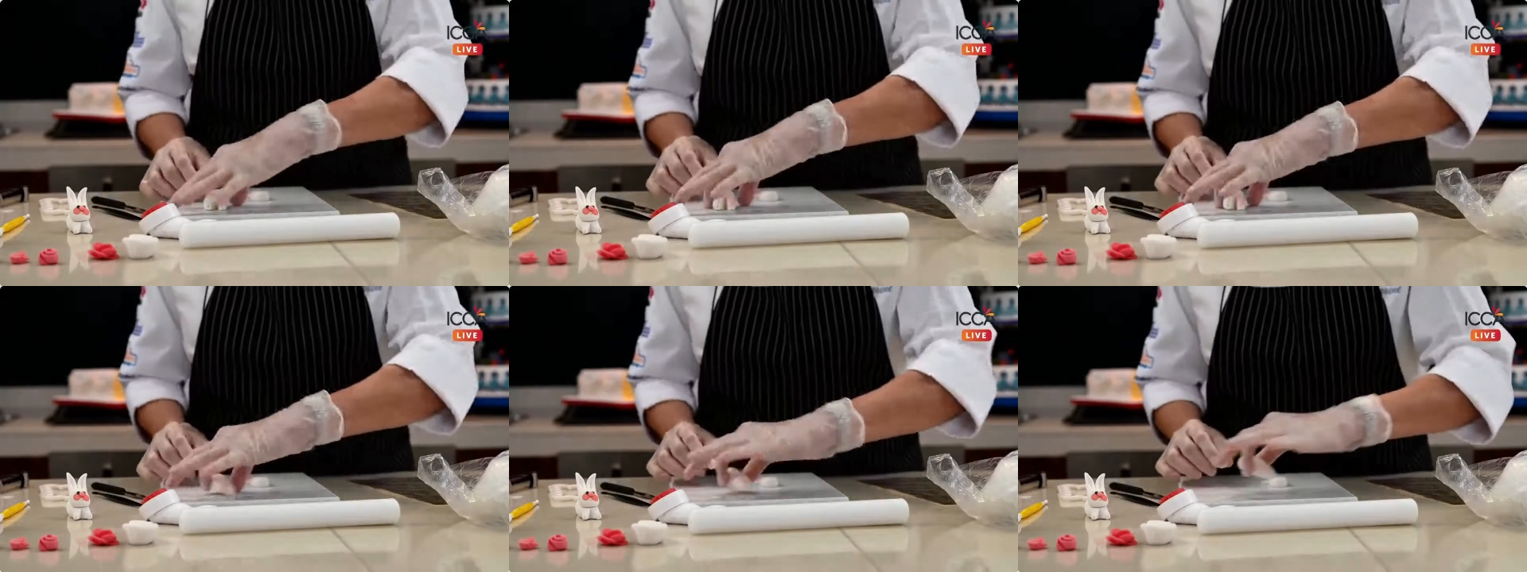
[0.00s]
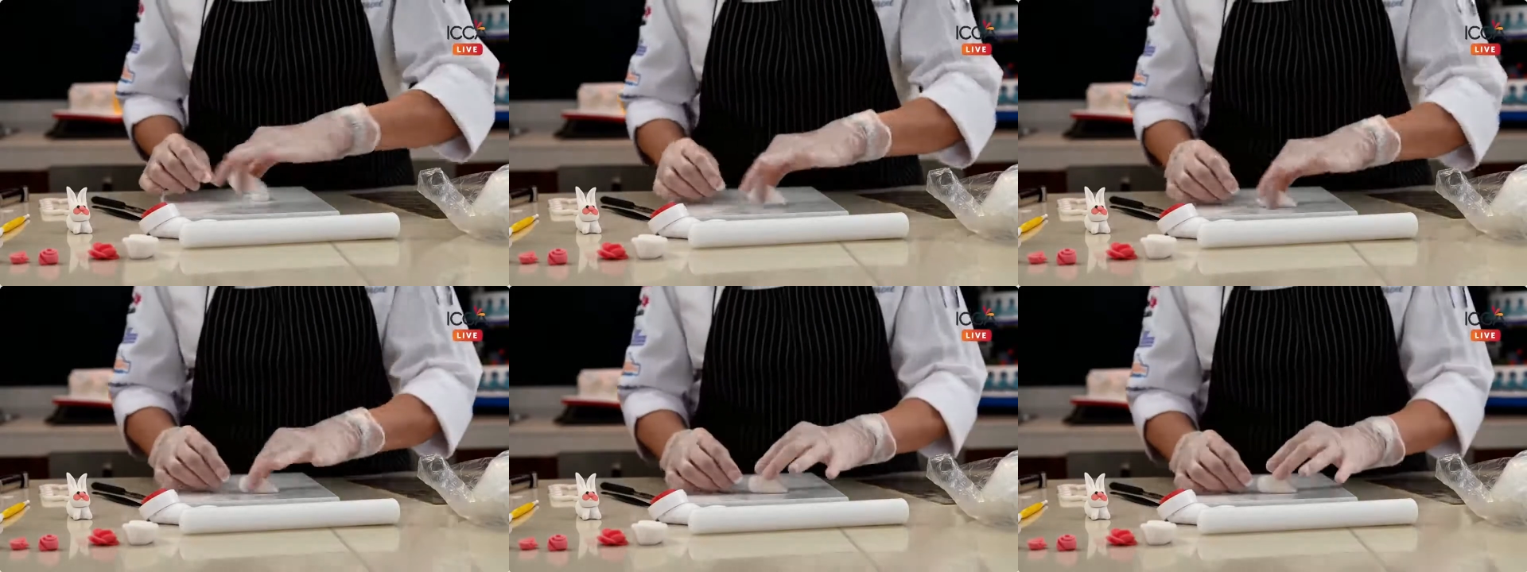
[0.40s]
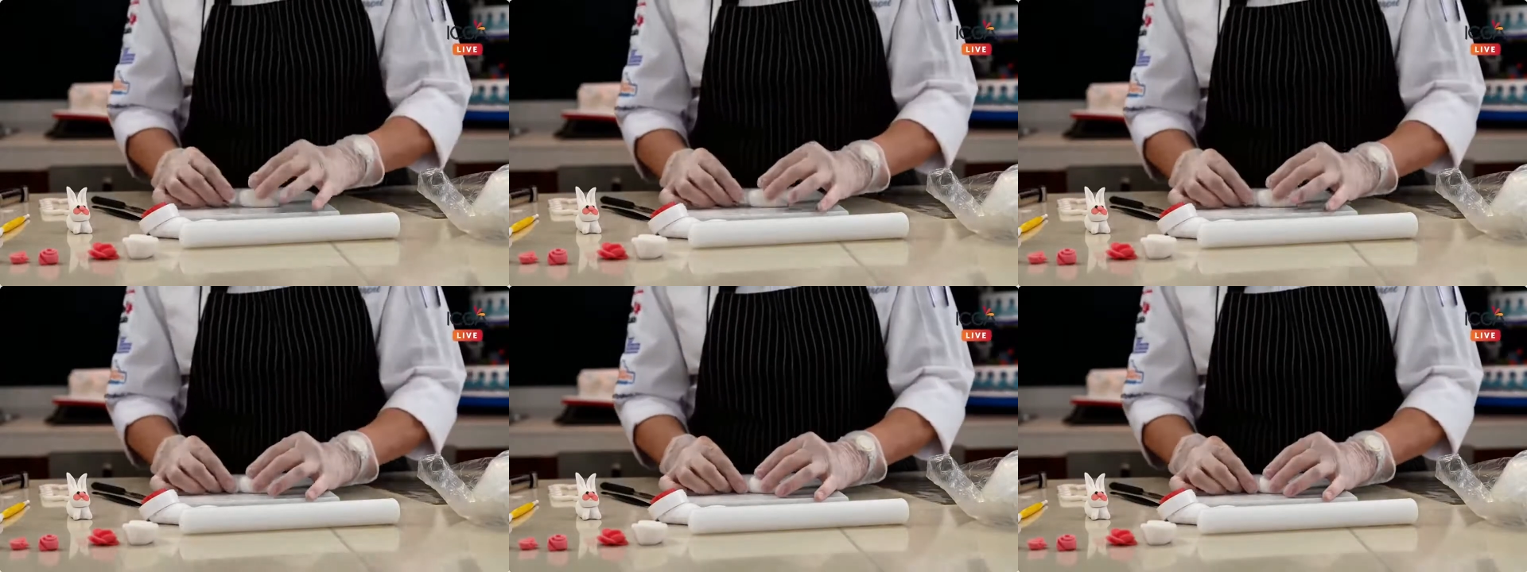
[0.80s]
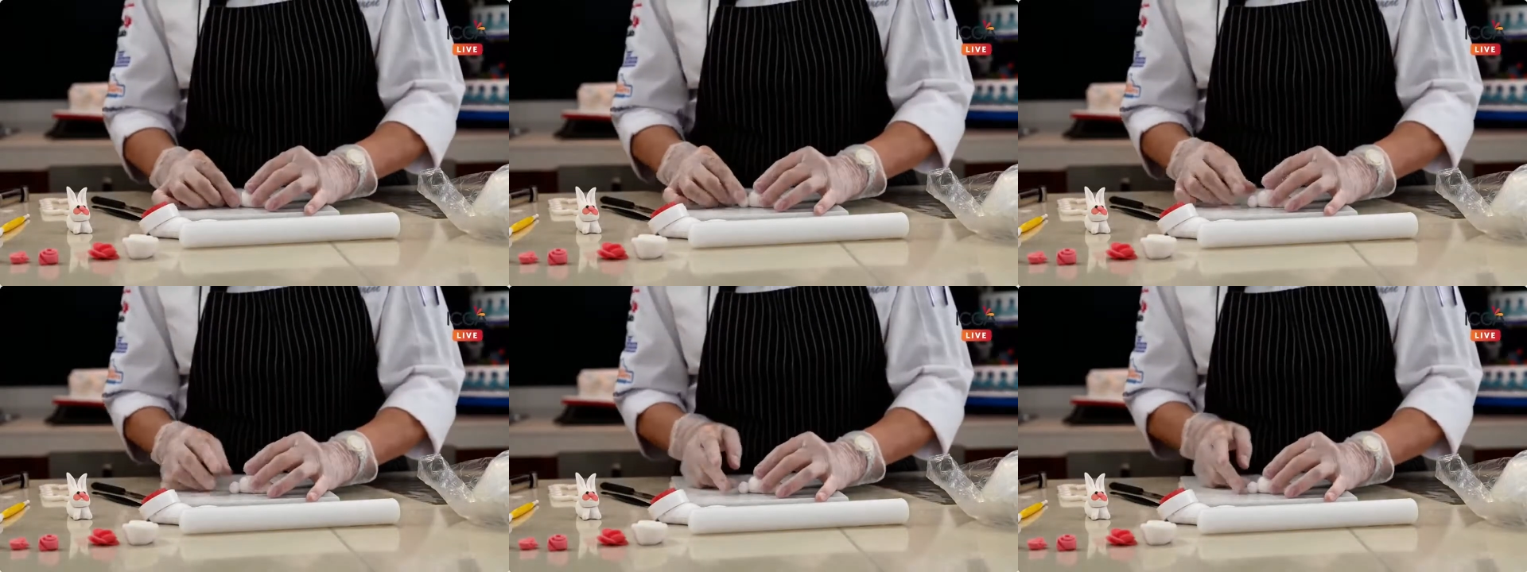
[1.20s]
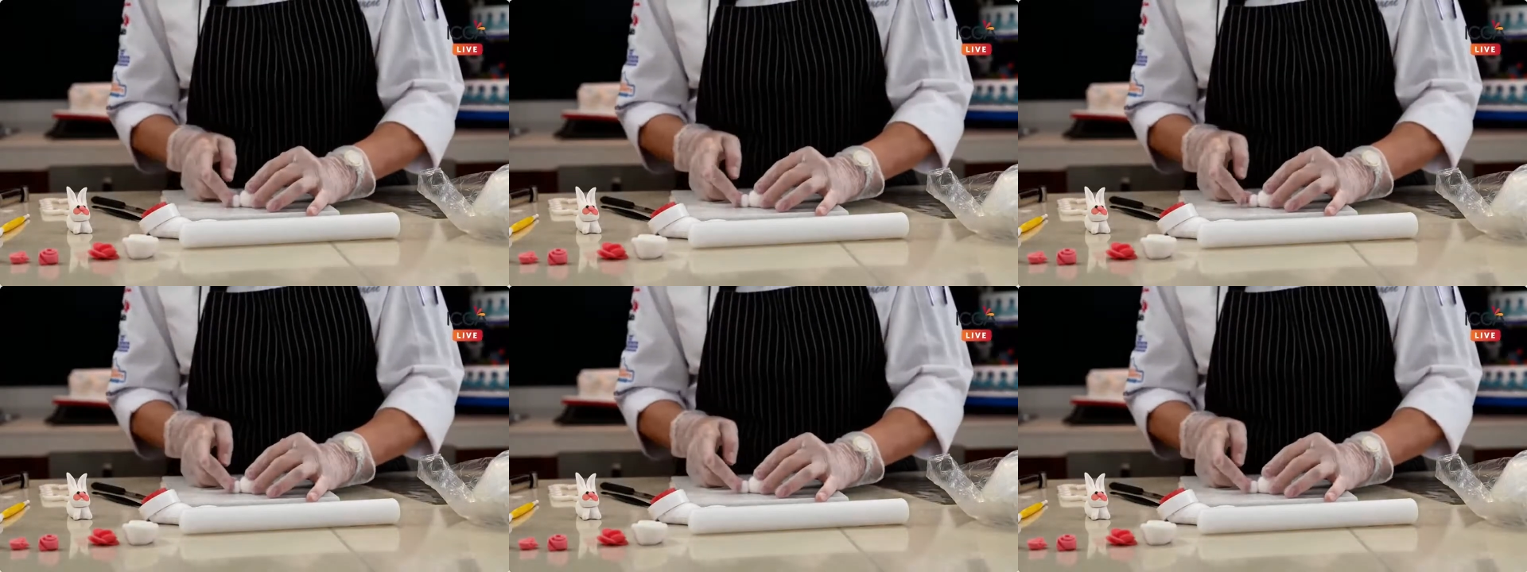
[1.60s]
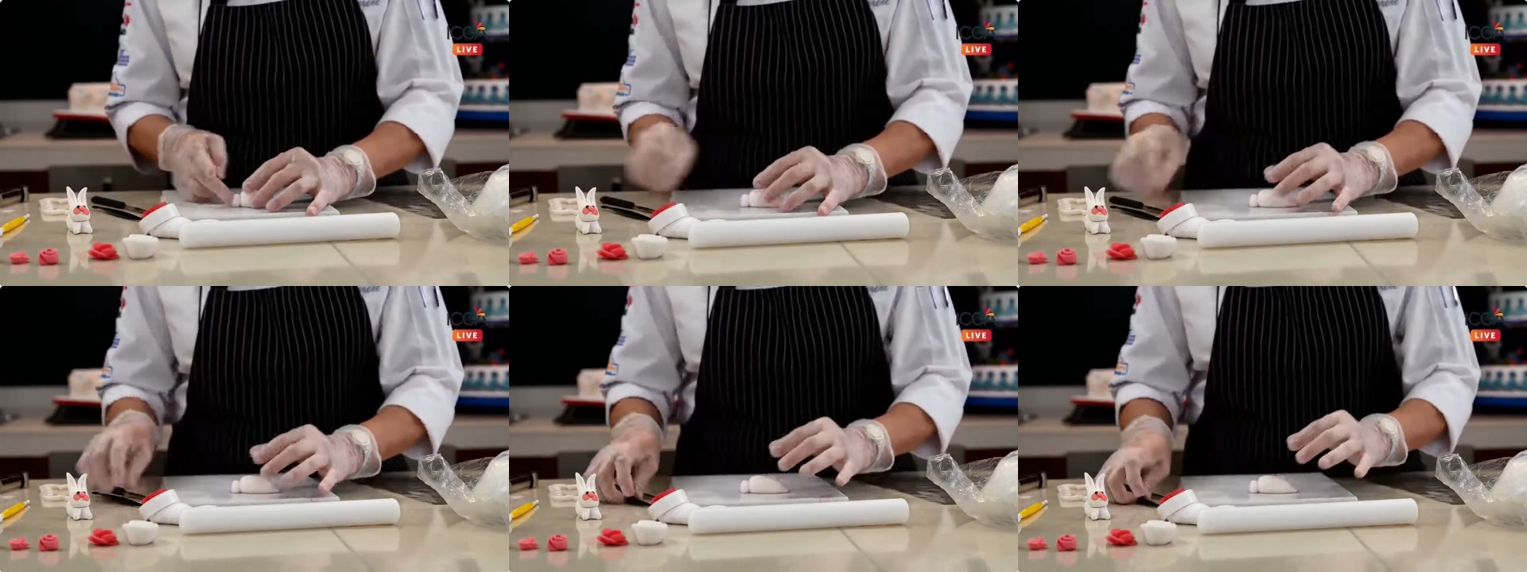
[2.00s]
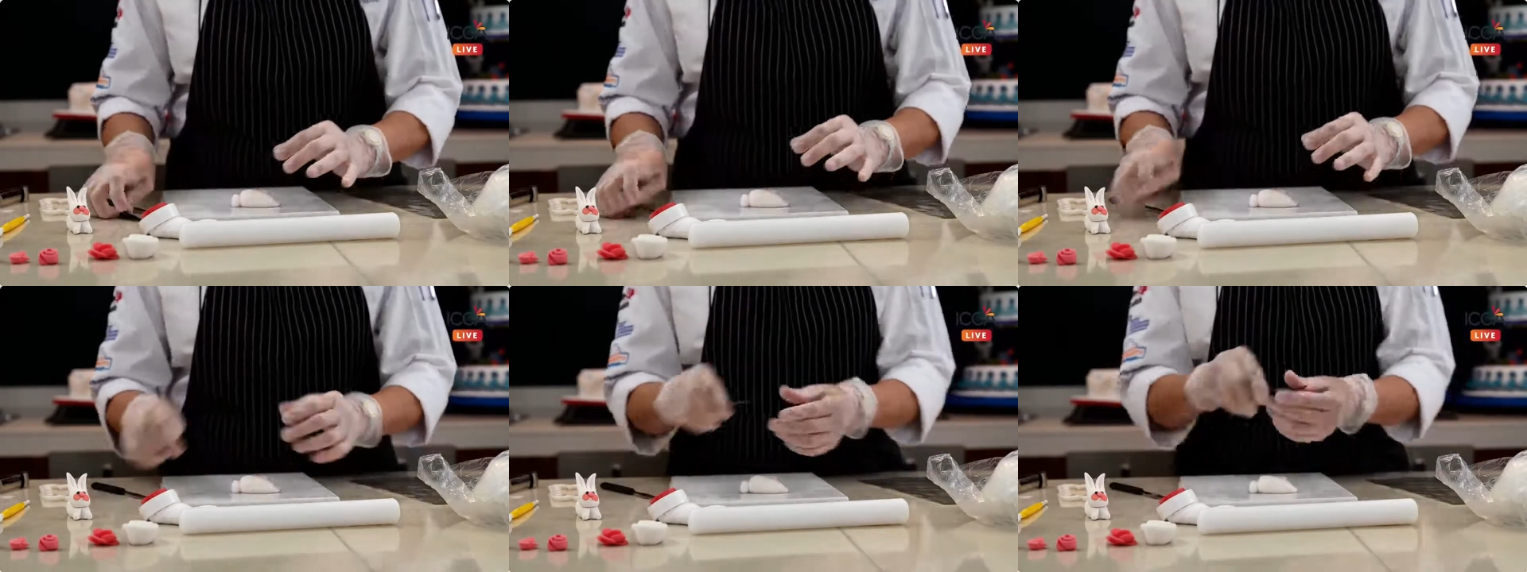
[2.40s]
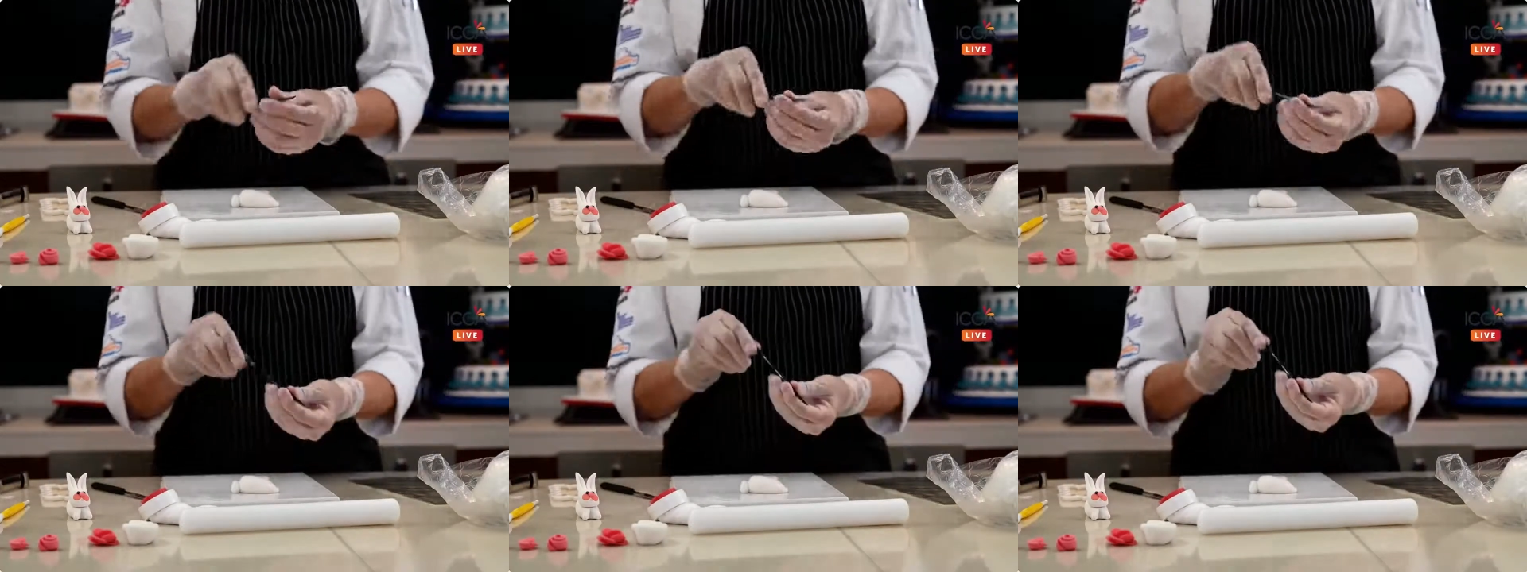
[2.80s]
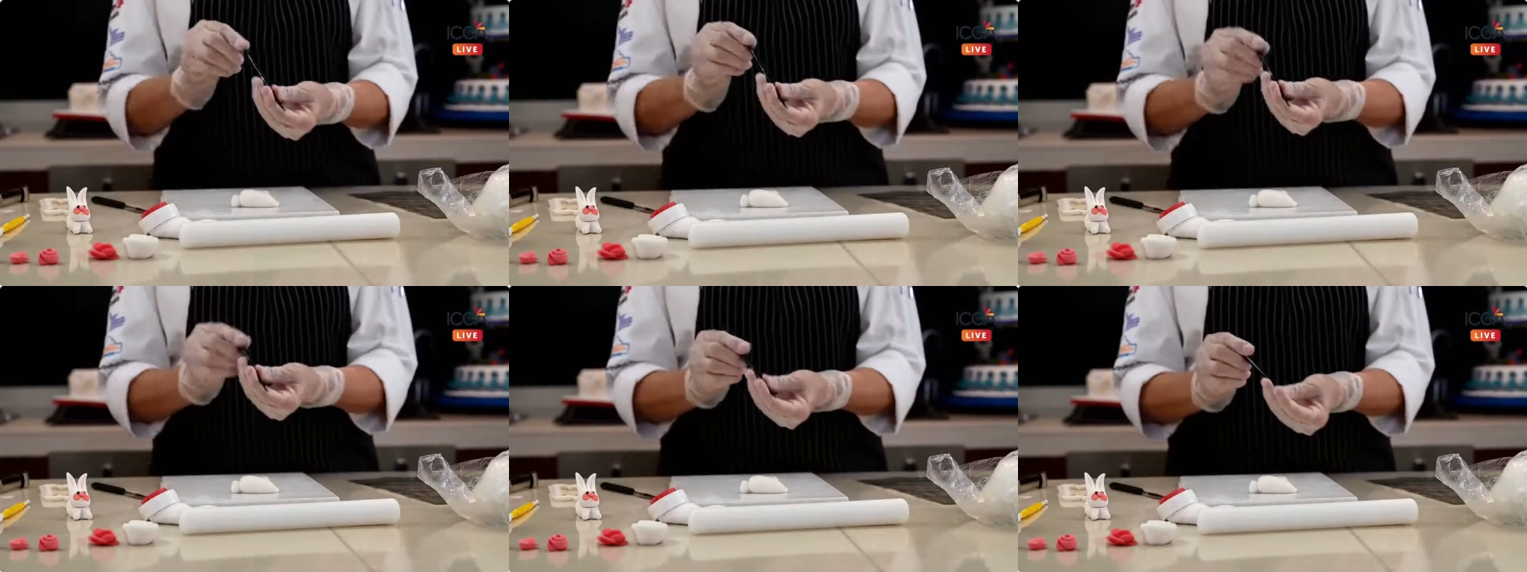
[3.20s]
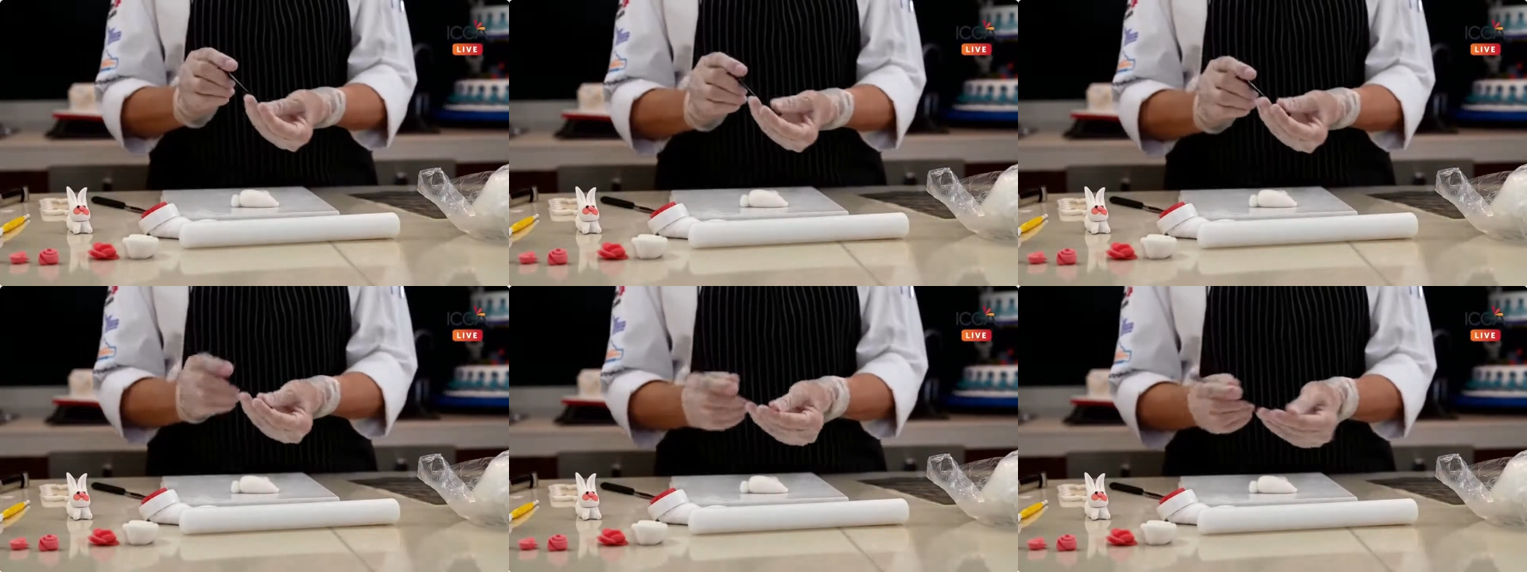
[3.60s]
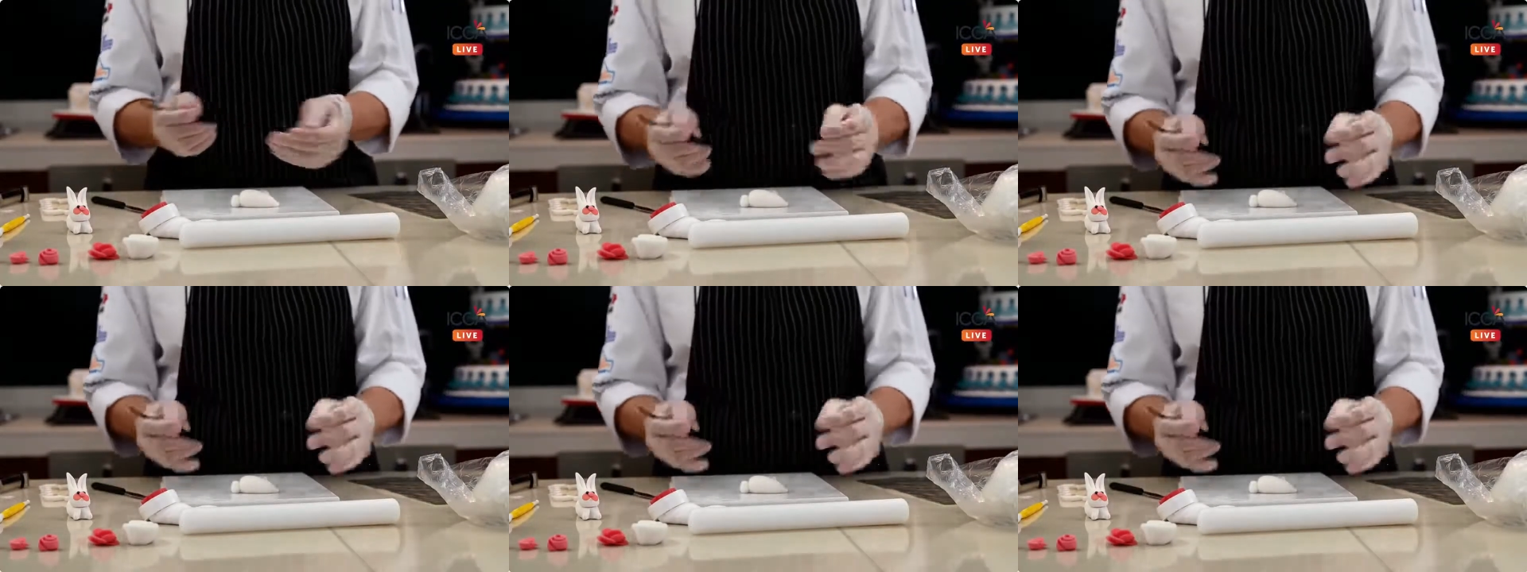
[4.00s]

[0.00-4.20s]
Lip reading: [unreadable: no face in view]